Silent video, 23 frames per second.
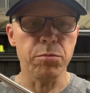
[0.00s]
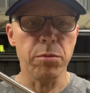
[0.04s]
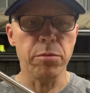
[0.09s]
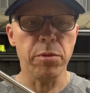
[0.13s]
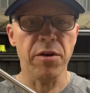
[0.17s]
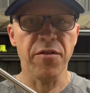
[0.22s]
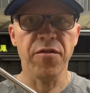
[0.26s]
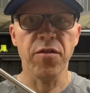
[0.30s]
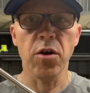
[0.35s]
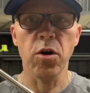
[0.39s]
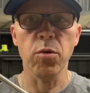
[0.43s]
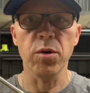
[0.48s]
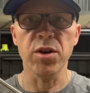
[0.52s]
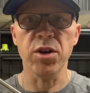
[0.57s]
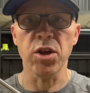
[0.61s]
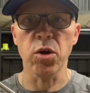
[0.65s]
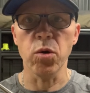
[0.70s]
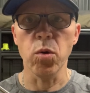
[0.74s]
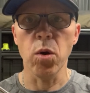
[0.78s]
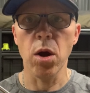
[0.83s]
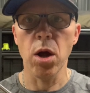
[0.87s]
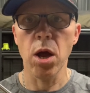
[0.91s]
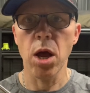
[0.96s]
Before we
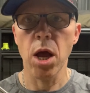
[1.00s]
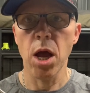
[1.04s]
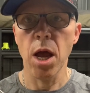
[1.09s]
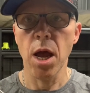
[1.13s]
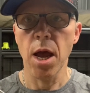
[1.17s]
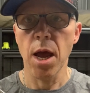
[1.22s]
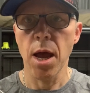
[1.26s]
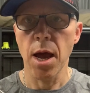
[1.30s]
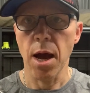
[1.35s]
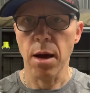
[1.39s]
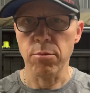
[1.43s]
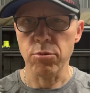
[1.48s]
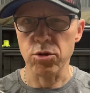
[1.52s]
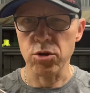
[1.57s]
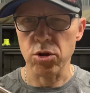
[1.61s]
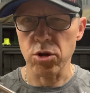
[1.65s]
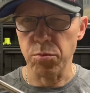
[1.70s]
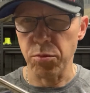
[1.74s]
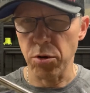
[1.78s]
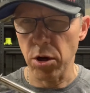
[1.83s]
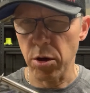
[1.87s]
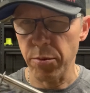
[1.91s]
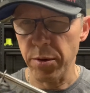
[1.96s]
do, I'm just going
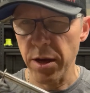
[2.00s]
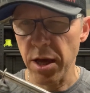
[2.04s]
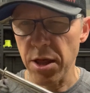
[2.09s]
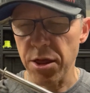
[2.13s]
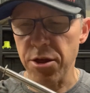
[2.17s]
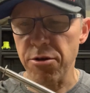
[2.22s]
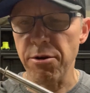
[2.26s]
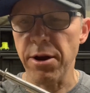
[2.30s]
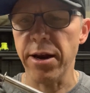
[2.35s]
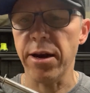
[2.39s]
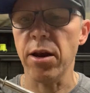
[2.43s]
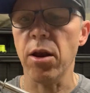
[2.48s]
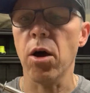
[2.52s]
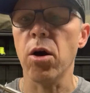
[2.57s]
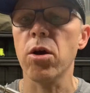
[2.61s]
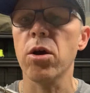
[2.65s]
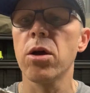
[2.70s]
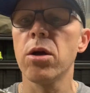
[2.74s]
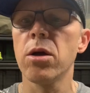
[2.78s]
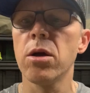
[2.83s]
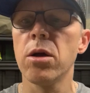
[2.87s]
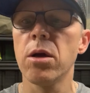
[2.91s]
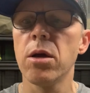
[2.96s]
to put a bit of thread lock,
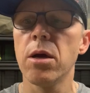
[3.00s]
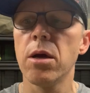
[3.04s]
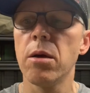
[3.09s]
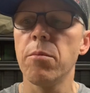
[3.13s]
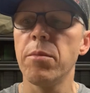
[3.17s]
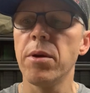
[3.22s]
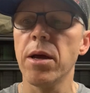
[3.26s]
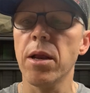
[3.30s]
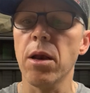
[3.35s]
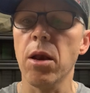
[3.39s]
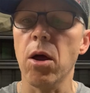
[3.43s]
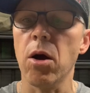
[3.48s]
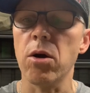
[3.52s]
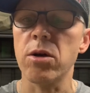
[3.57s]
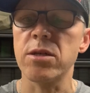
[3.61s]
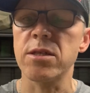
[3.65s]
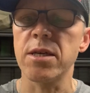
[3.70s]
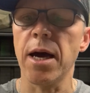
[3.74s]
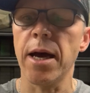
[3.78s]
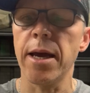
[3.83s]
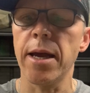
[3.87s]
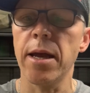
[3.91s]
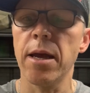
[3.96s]
a bit of
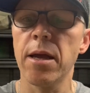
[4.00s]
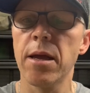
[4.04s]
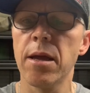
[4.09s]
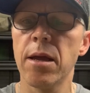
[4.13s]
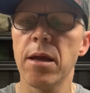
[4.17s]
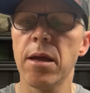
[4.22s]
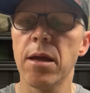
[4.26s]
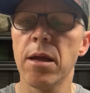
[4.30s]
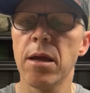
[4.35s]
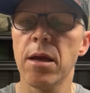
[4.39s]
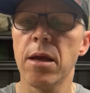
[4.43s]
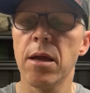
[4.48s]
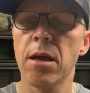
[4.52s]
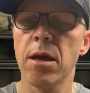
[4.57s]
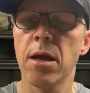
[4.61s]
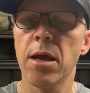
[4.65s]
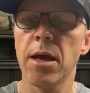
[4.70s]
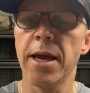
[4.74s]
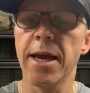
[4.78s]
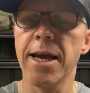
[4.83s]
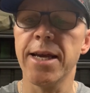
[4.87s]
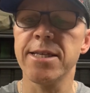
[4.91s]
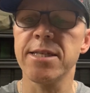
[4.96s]
Loctite.
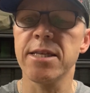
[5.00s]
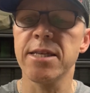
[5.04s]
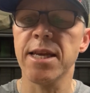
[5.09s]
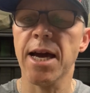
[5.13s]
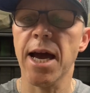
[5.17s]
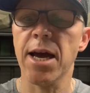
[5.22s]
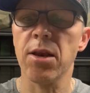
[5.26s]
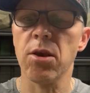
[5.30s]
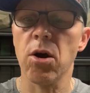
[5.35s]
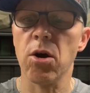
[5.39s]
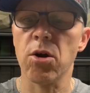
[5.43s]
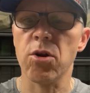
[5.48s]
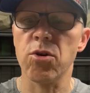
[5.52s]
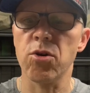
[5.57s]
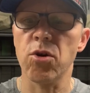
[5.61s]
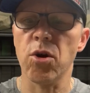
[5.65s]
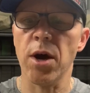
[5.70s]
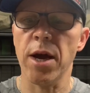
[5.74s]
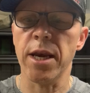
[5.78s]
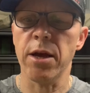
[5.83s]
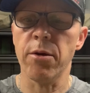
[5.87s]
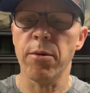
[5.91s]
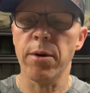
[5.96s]
It is a Nyloc nut
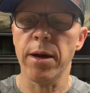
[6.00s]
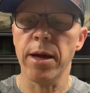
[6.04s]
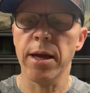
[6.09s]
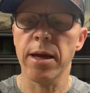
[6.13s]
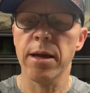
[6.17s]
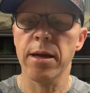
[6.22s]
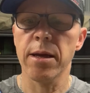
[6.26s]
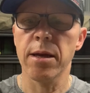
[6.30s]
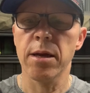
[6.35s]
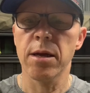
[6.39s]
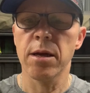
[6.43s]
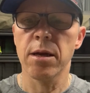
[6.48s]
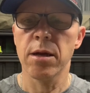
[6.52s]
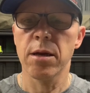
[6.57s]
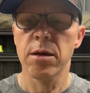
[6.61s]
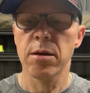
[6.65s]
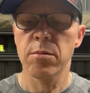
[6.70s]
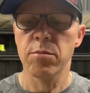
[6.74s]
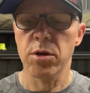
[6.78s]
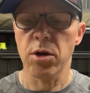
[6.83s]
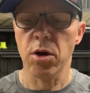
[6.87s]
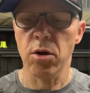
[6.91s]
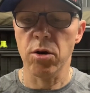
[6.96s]
anyway,
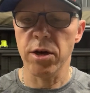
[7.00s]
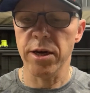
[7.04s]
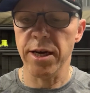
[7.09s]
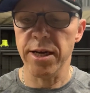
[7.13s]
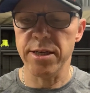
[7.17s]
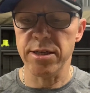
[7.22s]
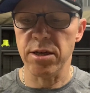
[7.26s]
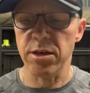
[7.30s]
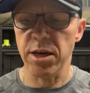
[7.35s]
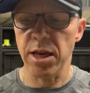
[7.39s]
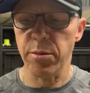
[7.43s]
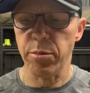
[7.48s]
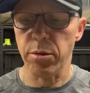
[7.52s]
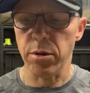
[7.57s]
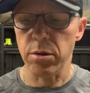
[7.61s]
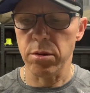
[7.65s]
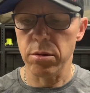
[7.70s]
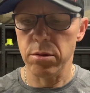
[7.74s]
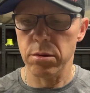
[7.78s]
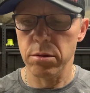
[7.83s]
but it only needs a nibble.